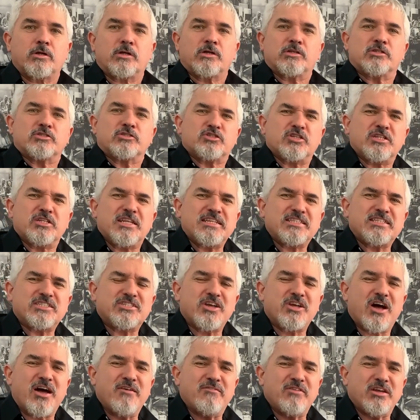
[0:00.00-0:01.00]
So let's
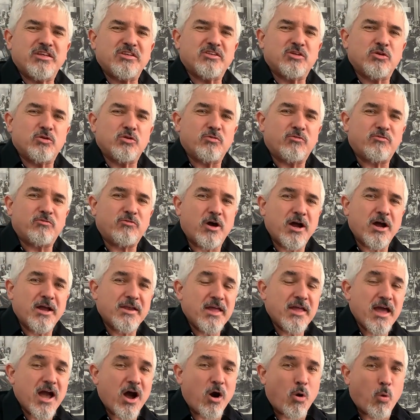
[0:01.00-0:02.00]
dive in to find
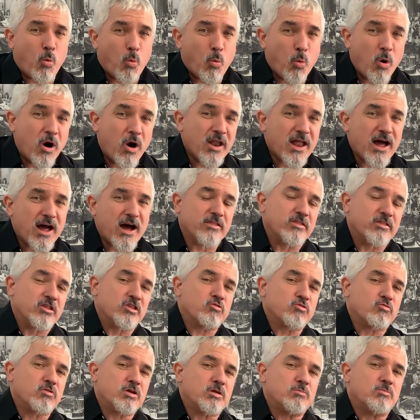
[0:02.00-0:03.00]
out what are the
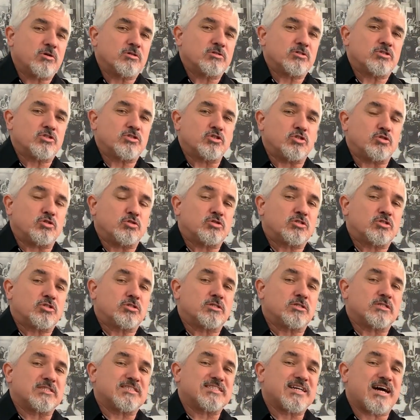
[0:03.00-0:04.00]
three most used
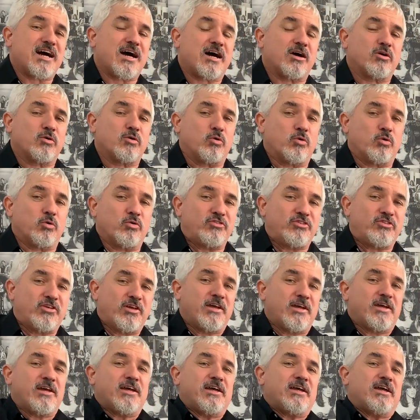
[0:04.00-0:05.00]
guitar chords.
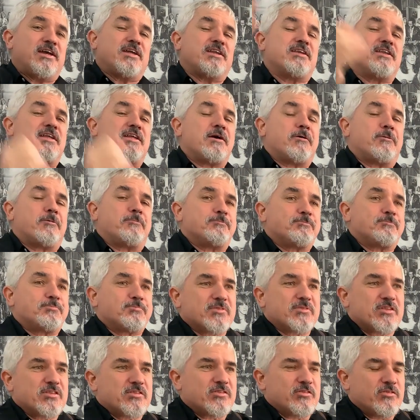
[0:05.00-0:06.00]
Now,
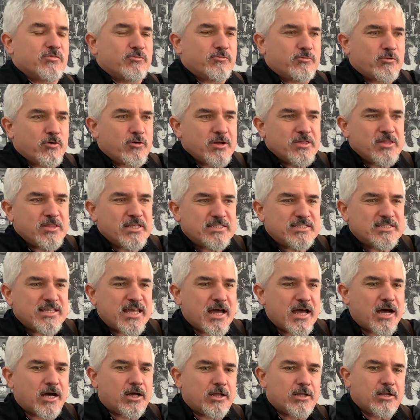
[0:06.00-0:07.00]
to find this
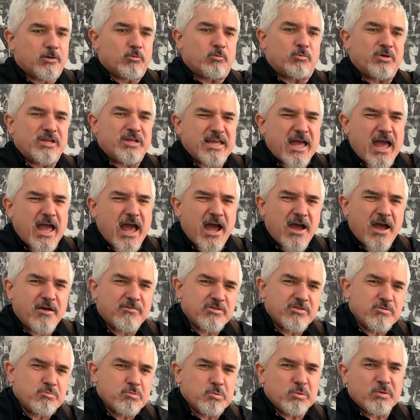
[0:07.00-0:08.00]
out, we have
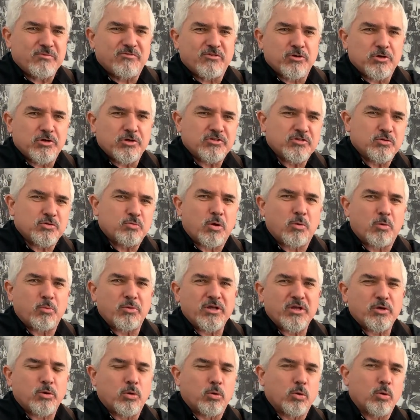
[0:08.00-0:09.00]
to revert to what we
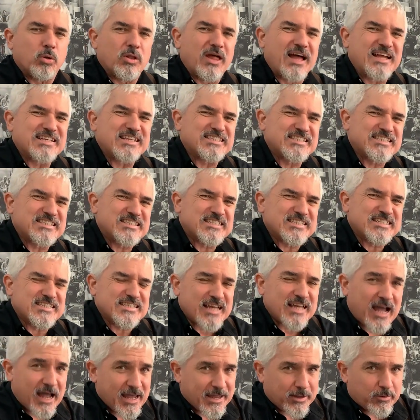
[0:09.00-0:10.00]
call a
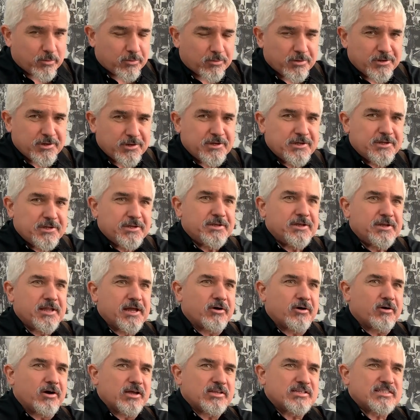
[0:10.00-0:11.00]
scale.
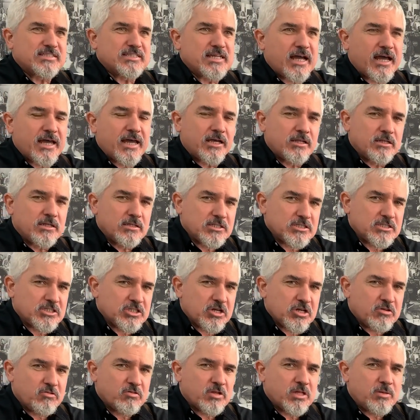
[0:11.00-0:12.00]
Now, a scale is
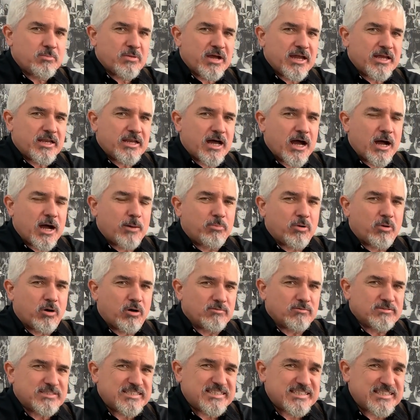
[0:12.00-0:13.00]
generally made up
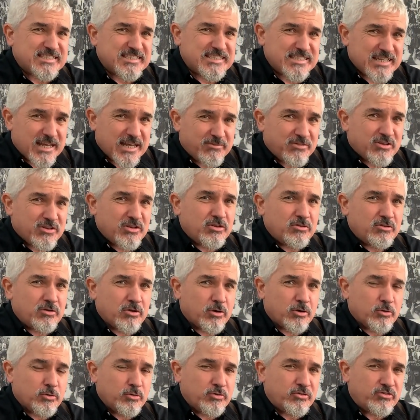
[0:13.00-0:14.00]
of seven
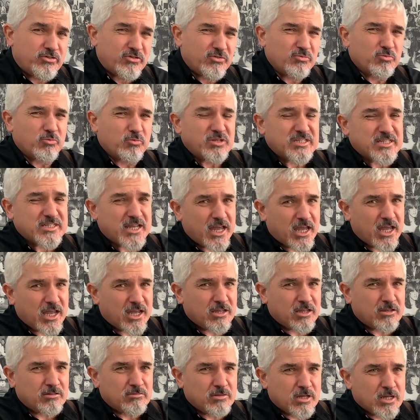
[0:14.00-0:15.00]
notes, which
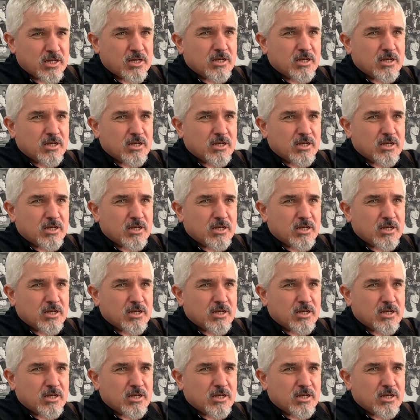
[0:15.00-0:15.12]
can,